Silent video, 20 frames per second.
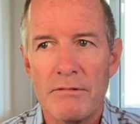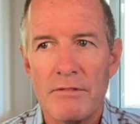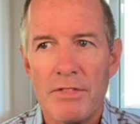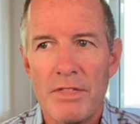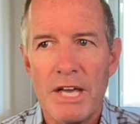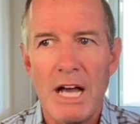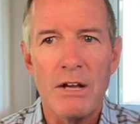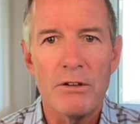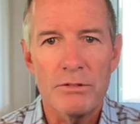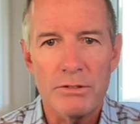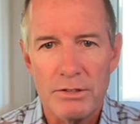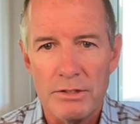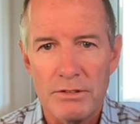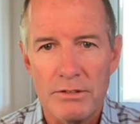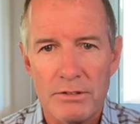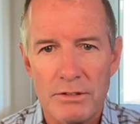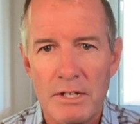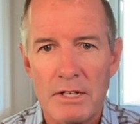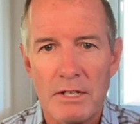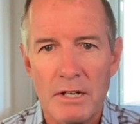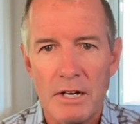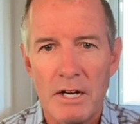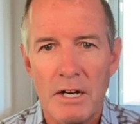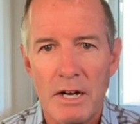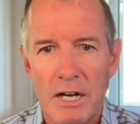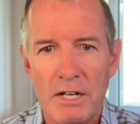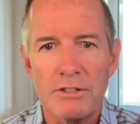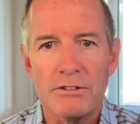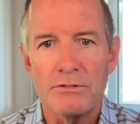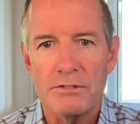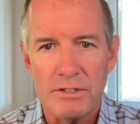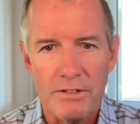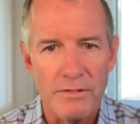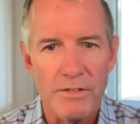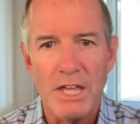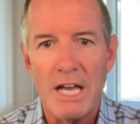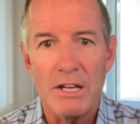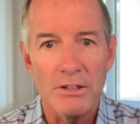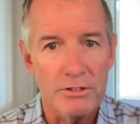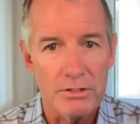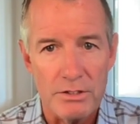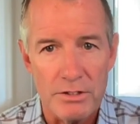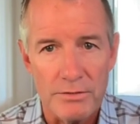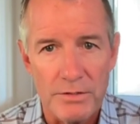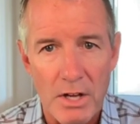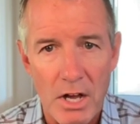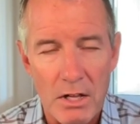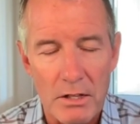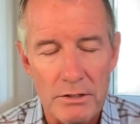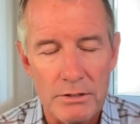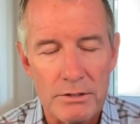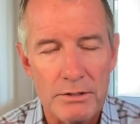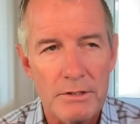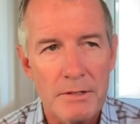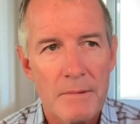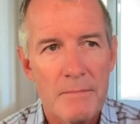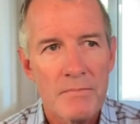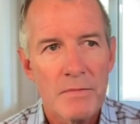thousands, hundreds of thousands of dollars.